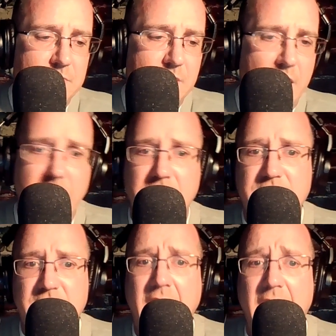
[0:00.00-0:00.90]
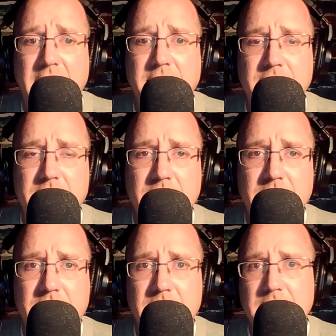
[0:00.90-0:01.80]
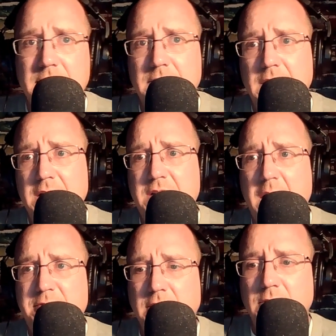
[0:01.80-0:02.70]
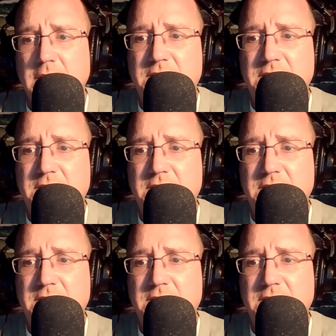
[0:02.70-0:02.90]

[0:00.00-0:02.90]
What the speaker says: And it's sad. It's absolutely